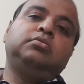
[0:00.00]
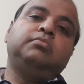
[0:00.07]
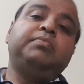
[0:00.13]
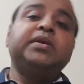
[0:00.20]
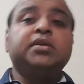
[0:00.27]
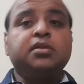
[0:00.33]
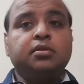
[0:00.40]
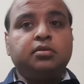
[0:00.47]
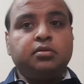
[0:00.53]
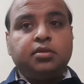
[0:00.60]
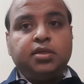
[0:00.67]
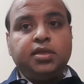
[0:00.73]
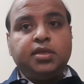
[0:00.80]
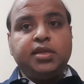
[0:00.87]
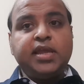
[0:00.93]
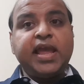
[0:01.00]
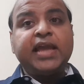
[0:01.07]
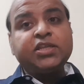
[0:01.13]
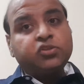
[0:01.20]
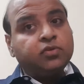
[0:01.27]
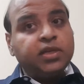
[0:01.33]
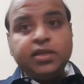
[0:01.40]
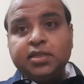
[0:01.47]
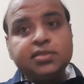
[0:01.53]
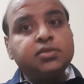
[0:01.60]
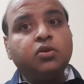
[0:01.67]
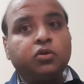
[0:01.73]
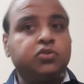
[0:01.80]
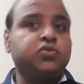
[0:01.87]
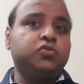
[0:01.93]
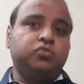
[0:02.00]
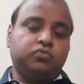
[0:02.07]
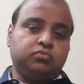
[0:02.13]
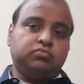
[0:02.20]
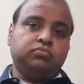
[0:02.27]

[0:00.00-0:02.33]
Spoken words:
But actually it is not so.